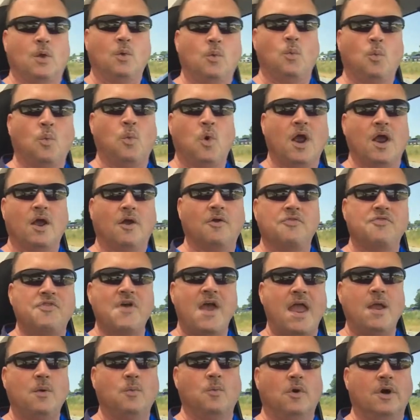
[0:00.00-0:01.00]
where
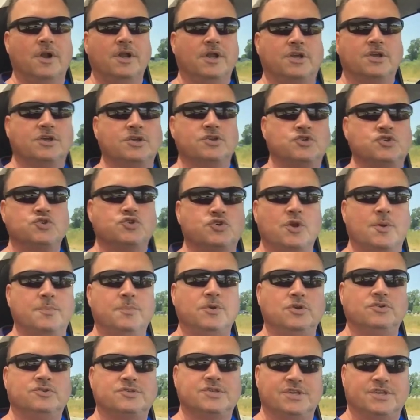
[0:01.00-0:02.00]
they want to
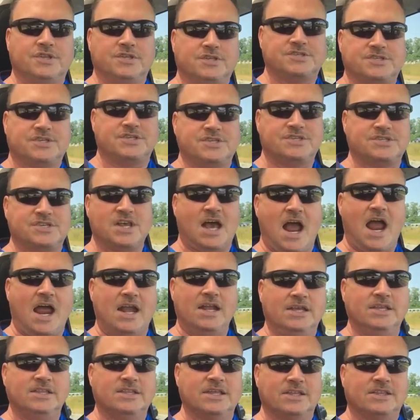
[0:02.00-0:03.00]
contribute to the
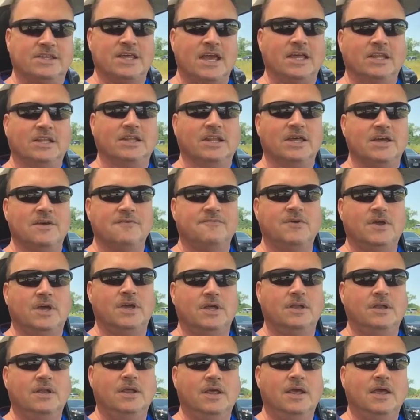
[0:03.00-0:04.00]
society that they live
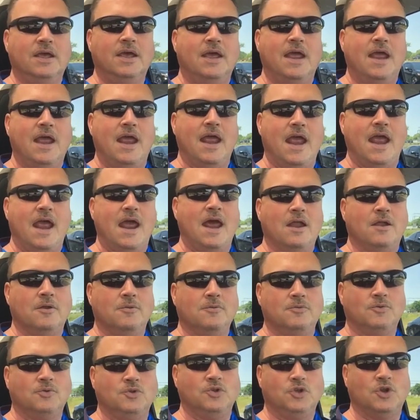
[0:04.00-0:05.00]
in and,
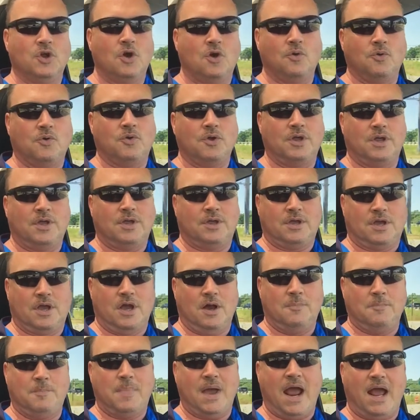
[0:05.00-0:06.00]

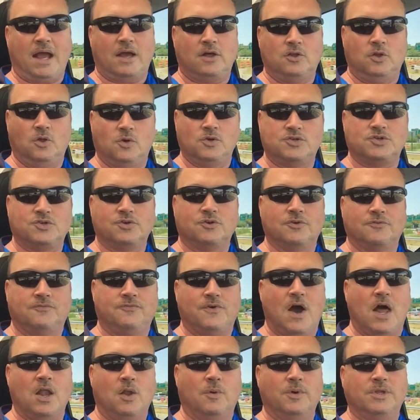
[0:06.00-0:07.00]
come back closer to
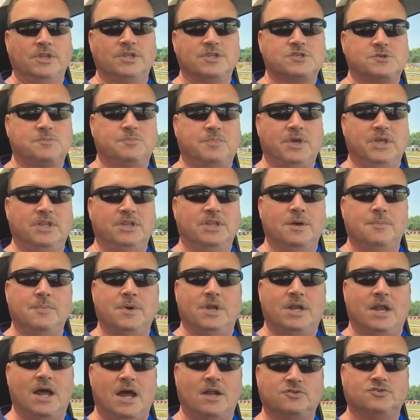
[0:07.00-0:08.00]
following the speed
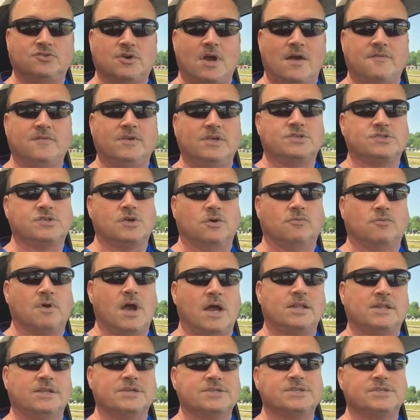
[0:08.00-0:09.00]
limit, not driving so
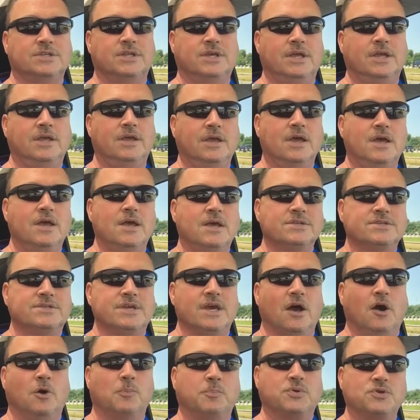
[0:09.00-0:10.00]
recklessly to
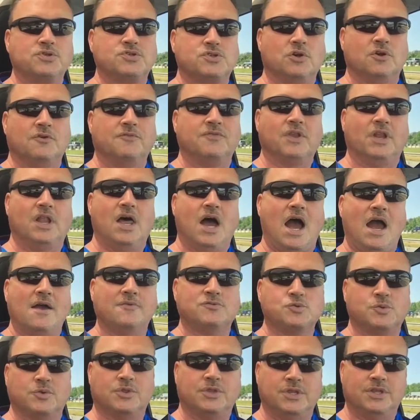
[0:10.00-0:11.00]
help preserve the
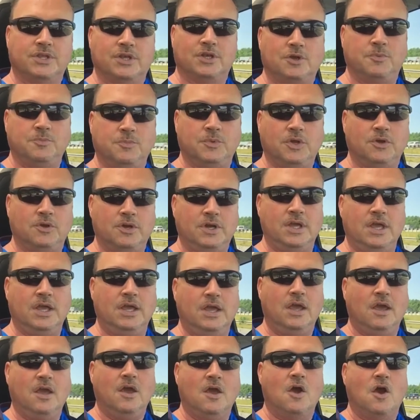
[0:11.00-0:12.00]
lives within the community?
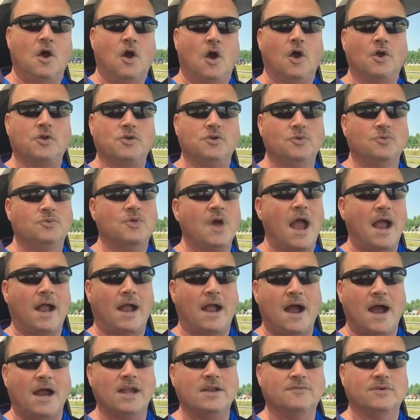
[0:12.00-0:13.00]
Are you that
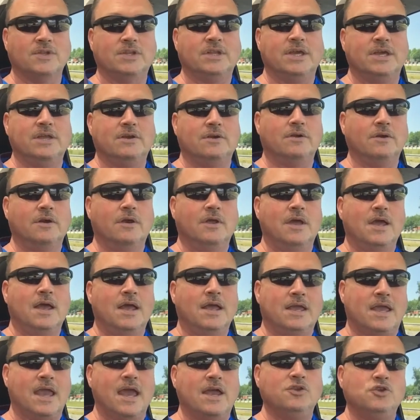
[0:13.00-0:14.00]
kind of a leader?
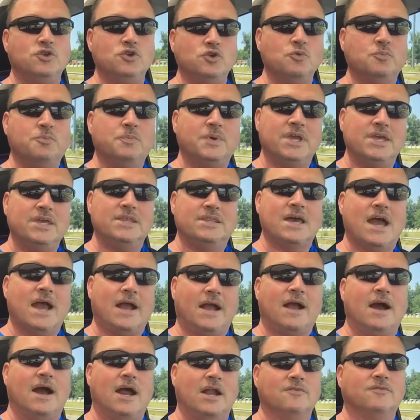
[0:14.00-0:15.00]
Can you be that
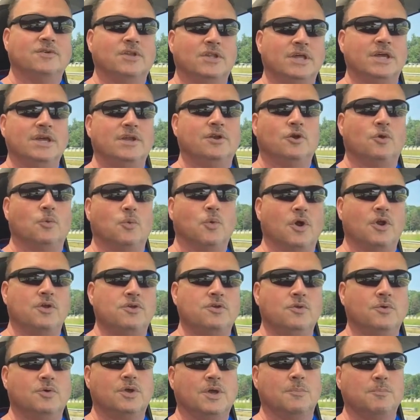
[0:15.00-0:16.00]
kind of a leader where
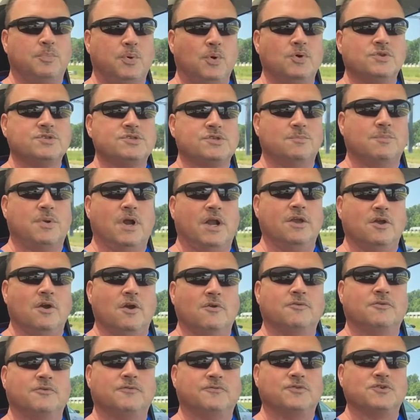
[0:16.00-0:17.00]
you can pull somebody
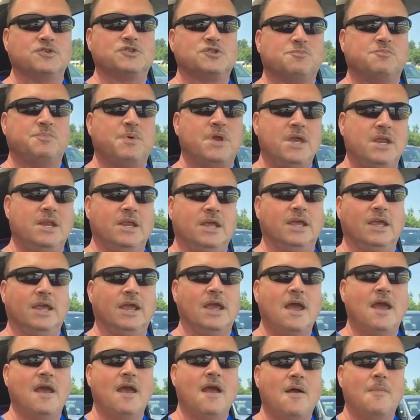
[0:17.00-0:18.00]
over for speeding
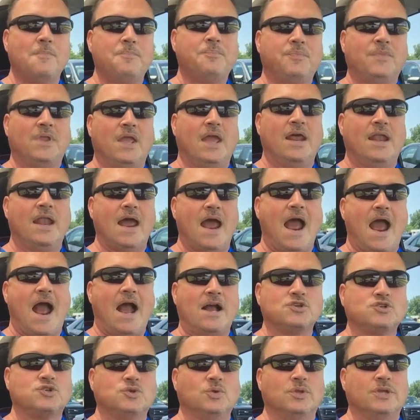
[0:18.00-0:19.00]
and
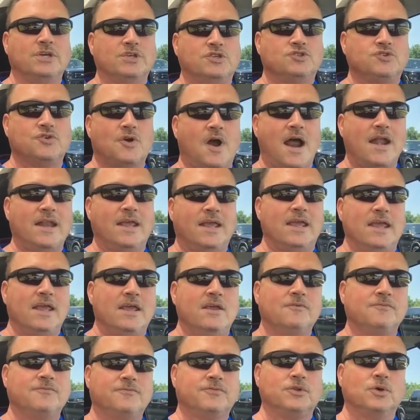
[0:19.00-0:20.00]
actually try to
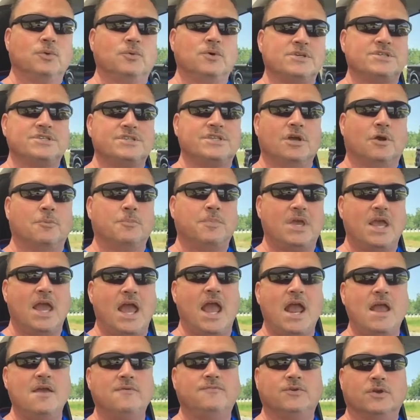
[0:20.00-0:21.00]
influence their
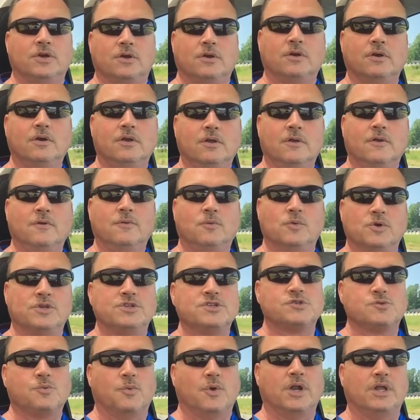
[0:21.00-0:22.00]
behavior, which
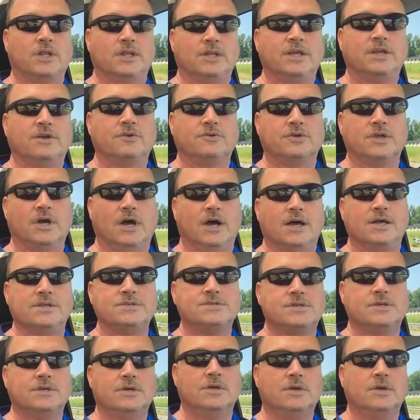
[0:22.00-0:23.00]
is what a leader
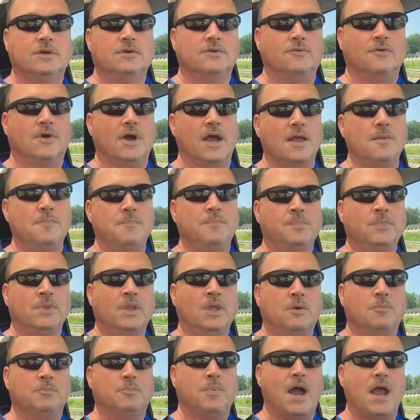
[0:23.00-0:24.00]
does, right?
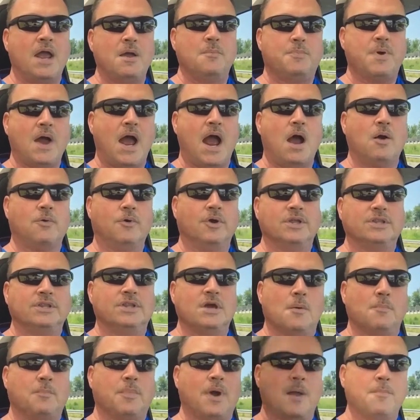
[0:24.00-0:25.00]
By empowering
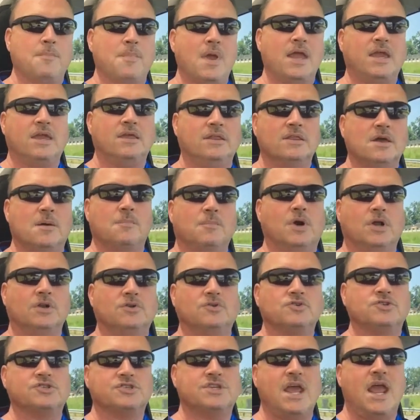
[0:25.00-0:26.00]
them, by making them
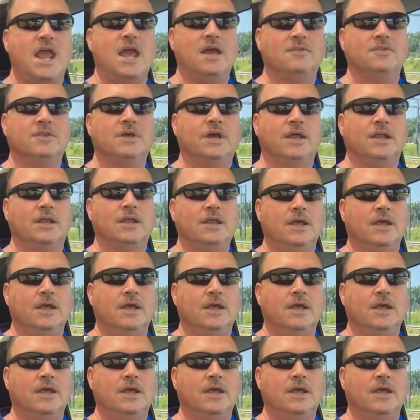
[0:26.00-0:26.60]
understand that